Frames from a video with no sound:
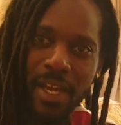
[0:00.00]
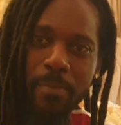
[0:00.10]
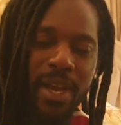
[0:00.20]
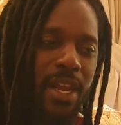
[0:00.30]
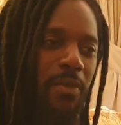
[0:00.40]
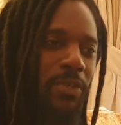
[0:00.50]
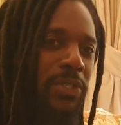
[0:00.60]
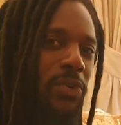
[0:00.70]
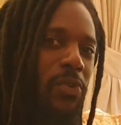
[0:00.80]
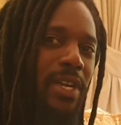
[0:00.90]
man, they was
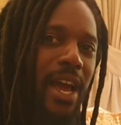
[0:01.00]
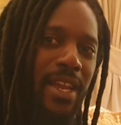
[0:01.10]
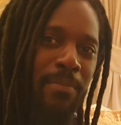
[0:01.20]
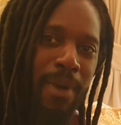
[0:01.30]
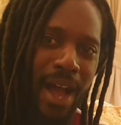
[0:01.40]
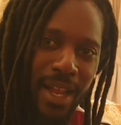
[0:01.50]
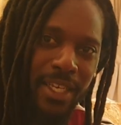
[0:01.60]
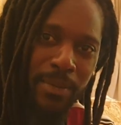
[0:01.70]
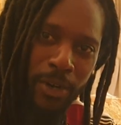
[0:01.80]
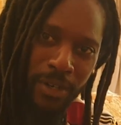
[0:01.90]
doing that in Mali,
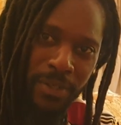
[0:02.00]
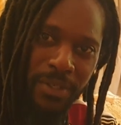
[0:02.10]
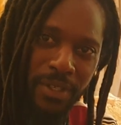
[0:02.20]
bro.